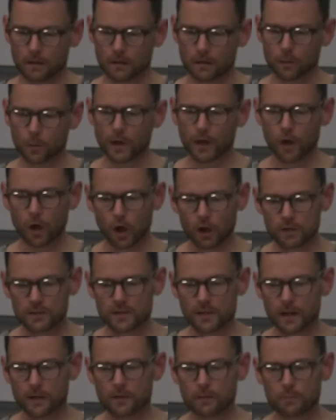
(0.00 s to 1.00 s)
where
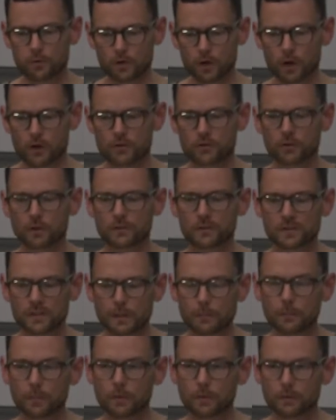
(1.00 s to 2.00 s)
culture and the production of
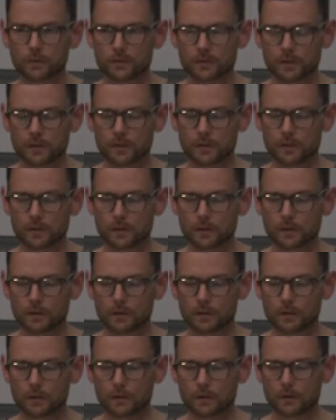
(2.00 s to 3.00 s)
symbols
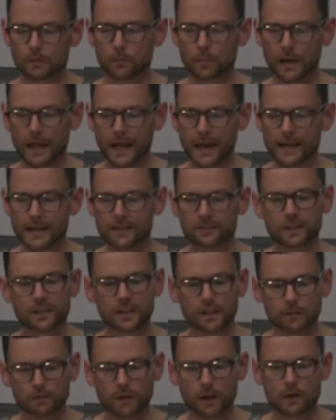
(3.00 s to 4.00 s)
played a
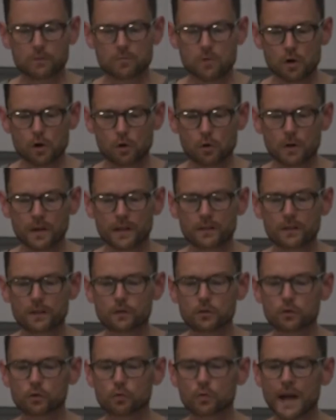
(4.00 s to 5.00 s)
significant role in the
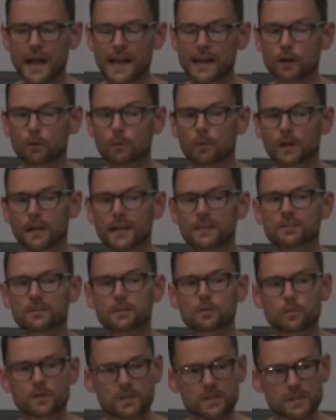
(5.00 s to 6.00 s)
new
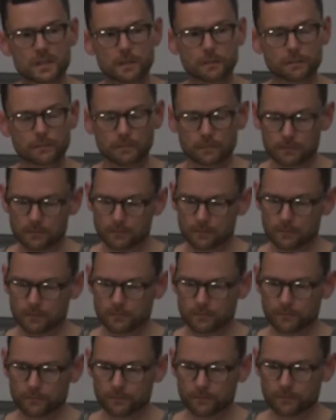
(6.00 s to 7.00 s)
accumulation regime,
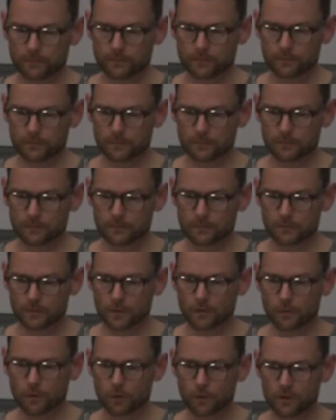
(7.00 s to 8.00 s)

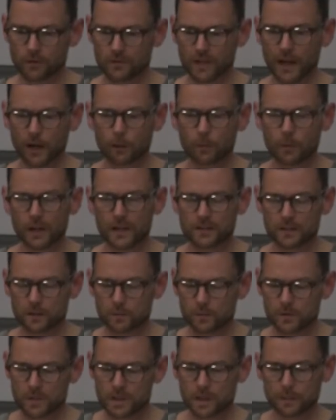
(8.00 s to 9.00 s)
the forced accumulation
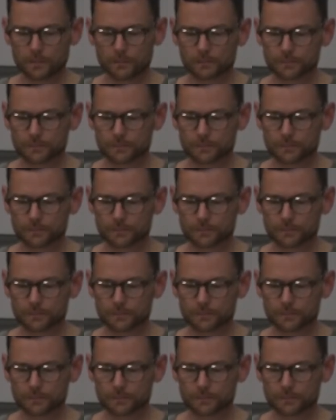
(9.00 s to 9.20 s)
regime.